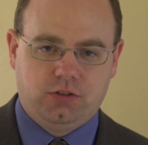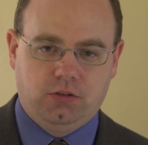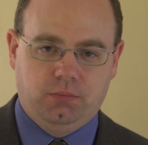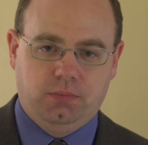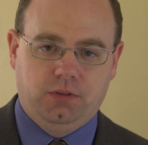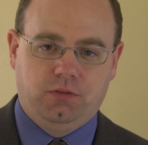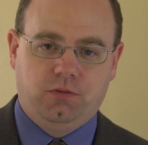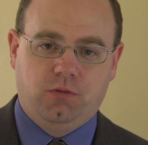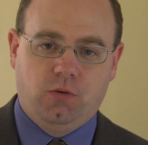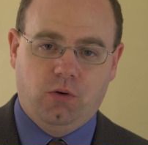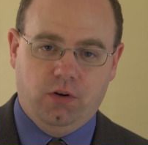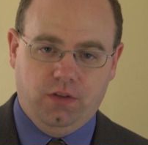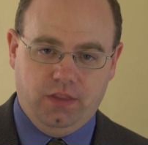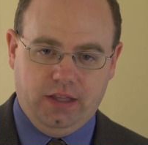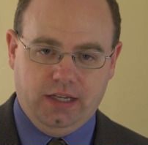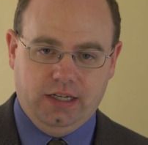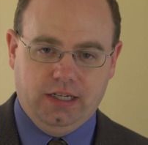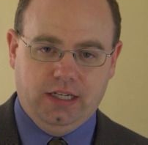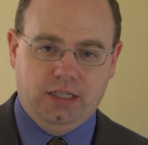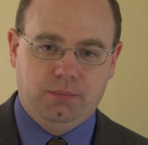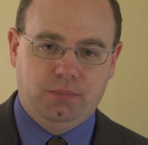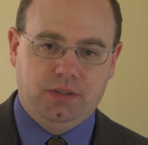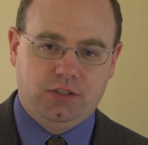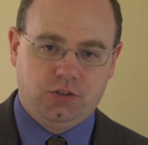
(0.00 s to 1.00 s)
So before then
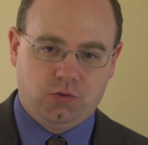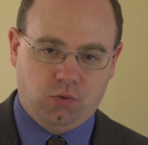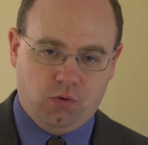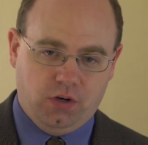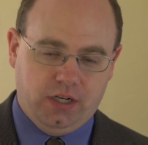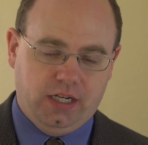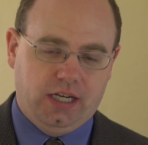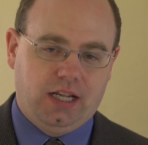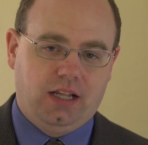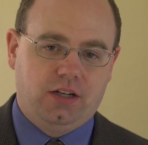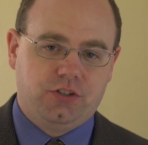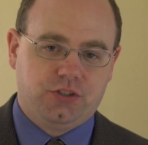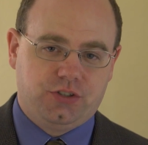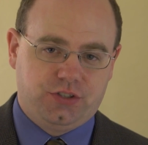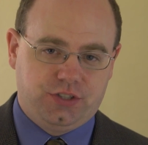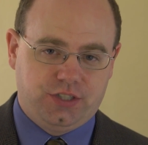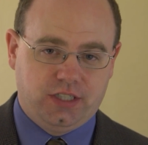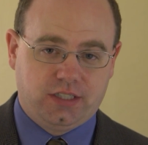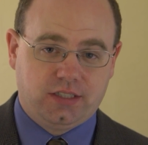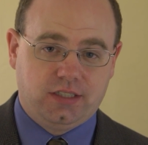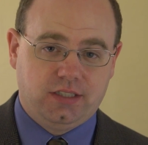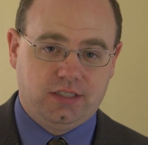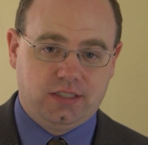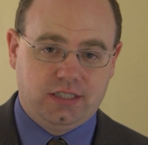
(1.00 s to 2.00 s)
it had been
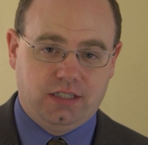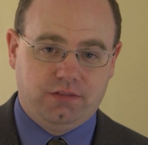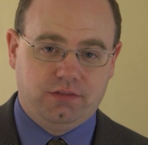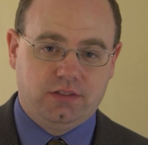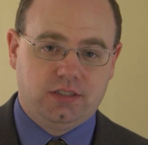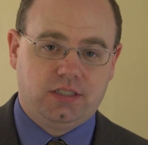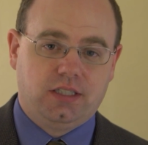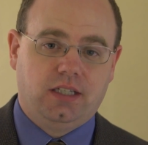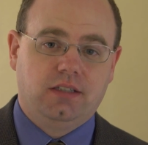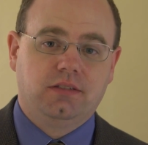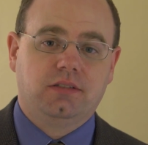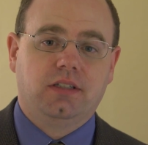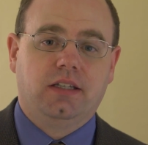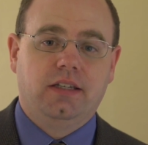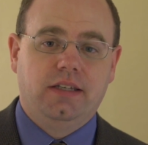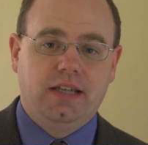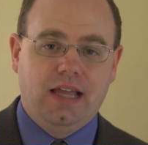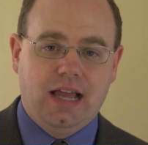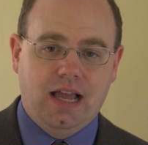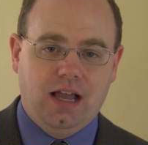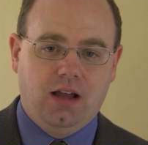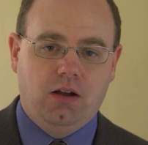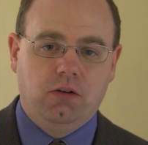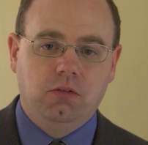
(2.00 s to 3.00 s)
$20.67, and
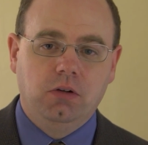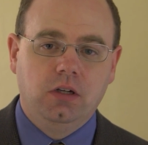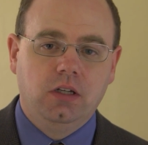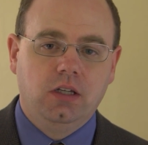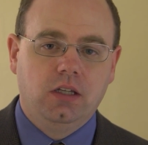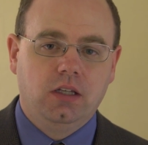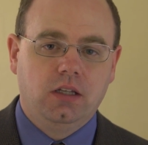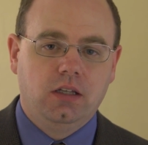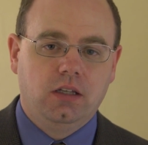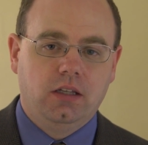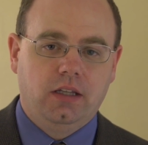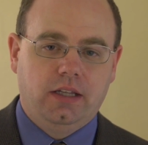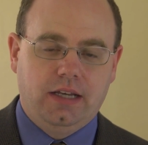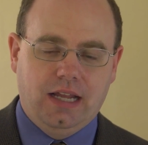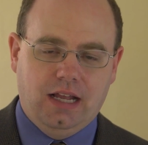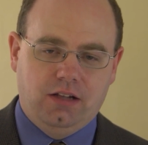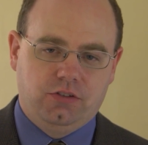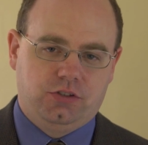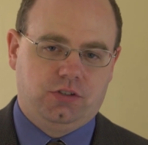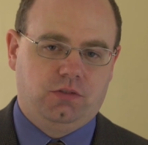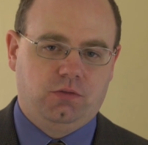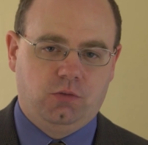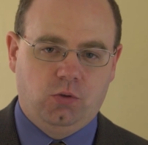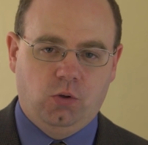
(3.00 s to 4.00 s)
now an
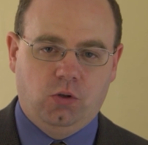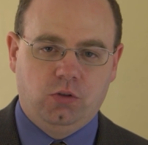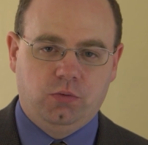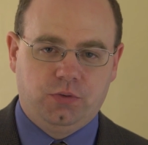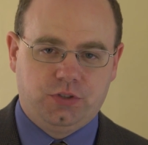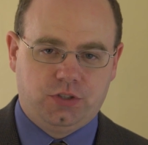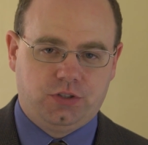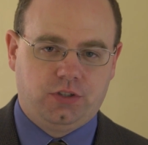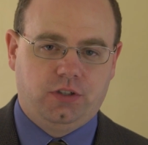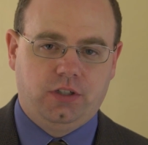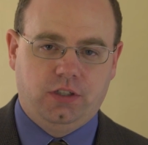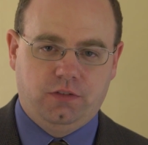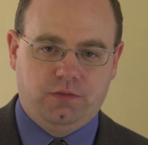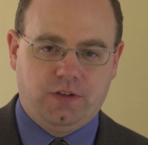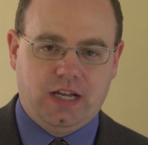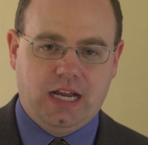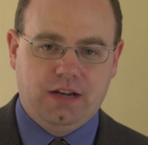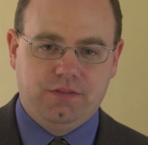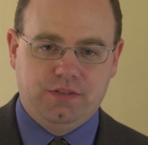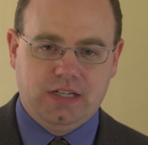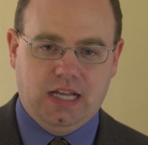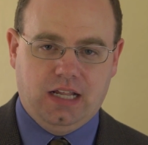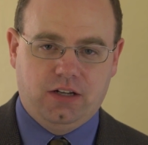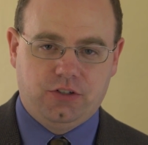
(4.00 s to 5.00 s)
ounce of gold was
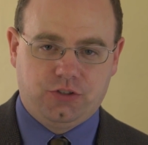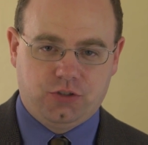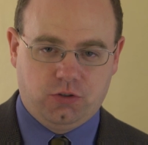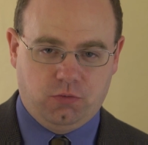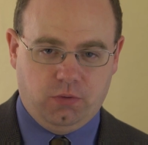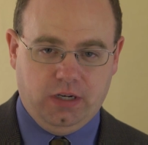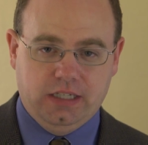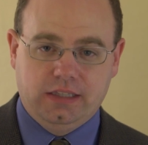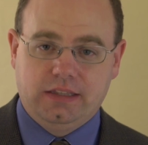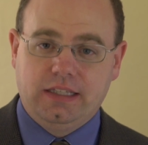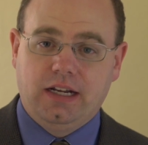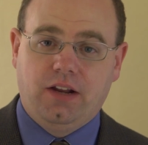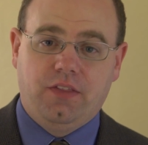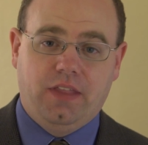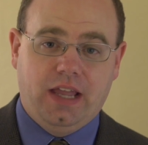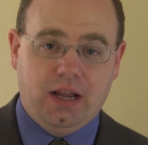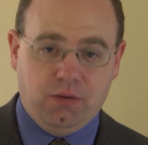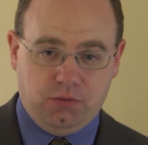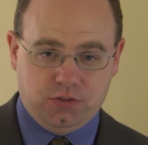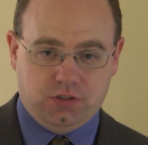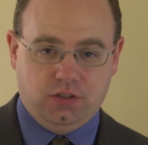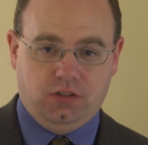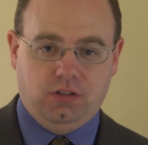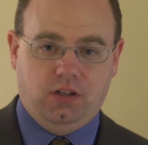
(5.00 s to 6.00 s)
$35. So right there,
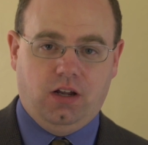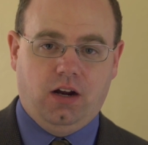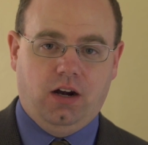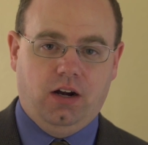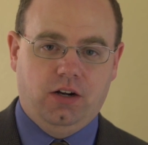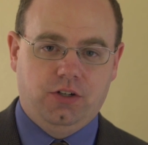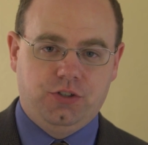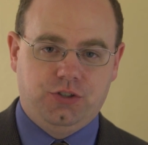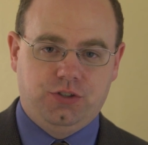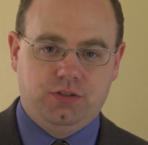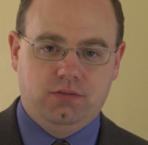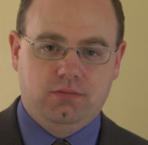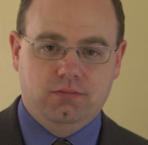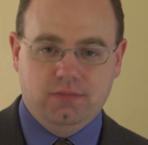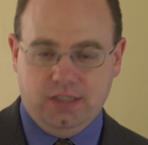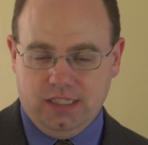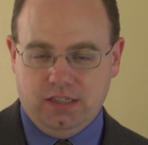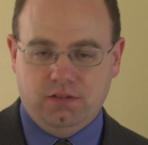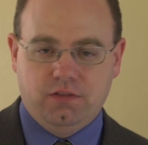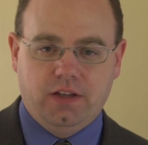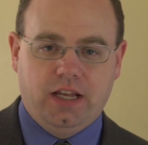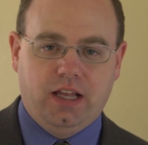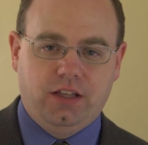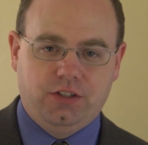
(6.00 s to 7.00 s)
that was a large
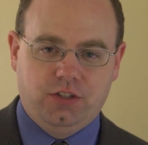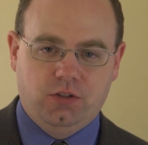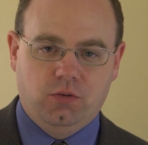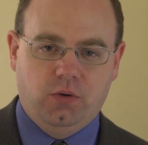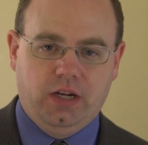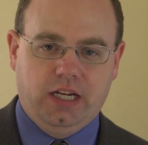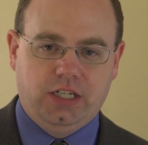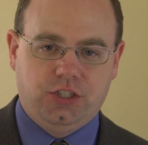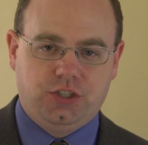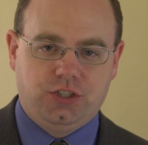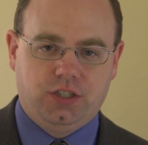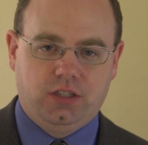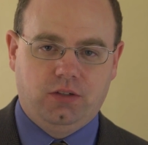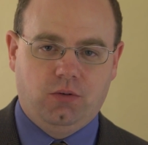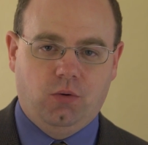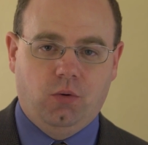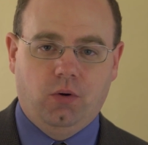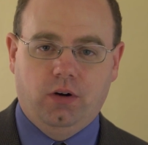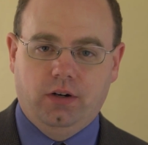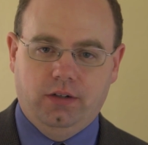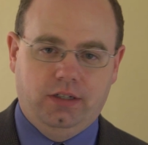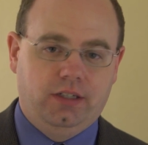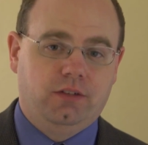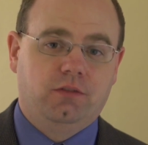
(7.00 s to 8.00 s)
devaluation
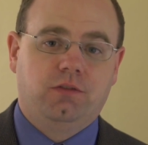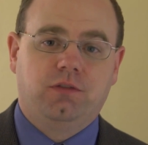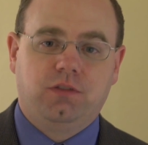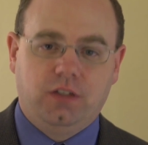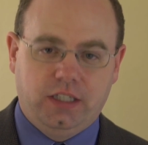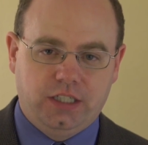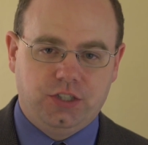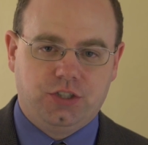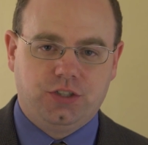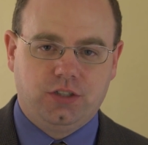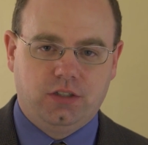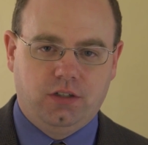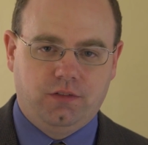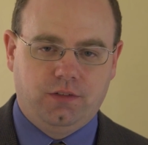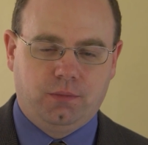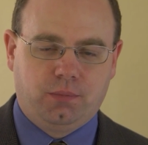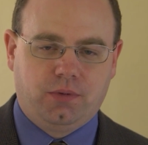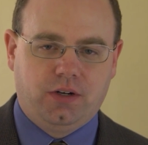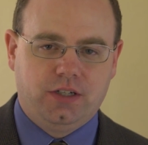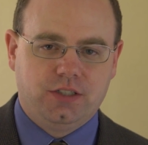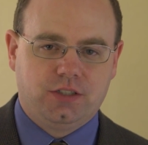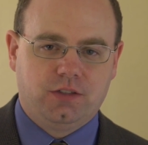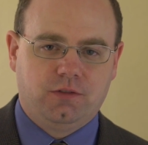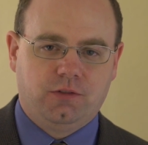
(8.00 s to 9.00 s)
or inflation of the
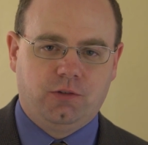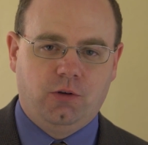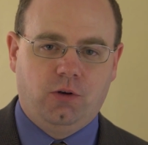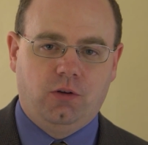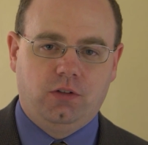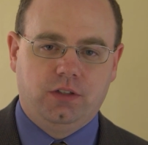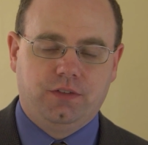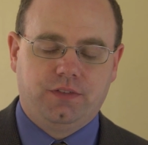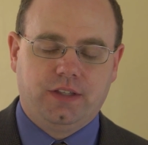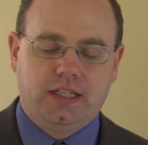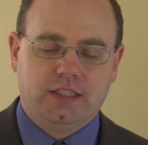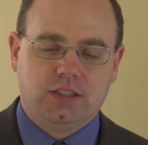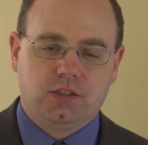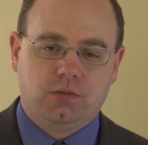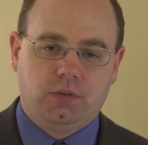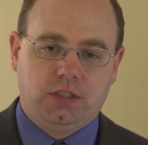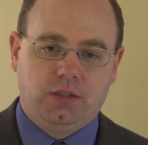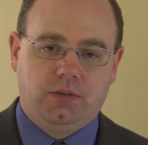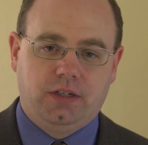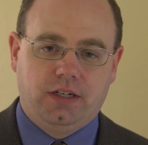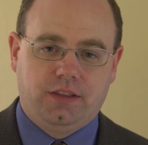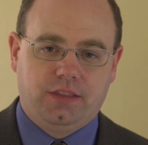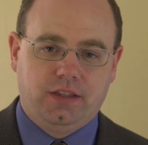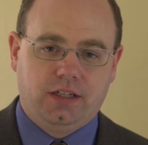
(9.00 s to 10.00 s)
price of gold, if that's the
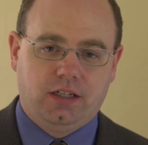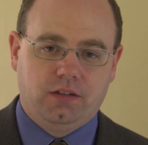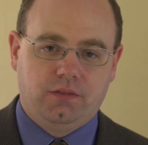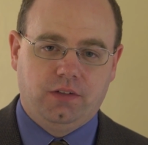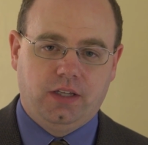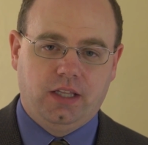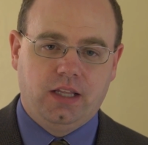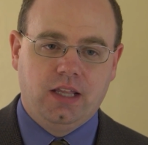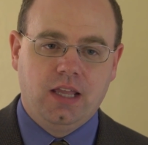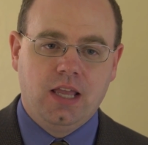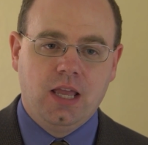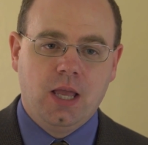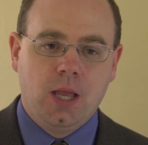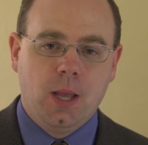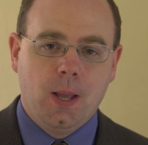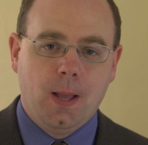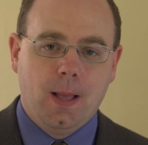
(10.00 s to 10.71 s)
way you want to think of it.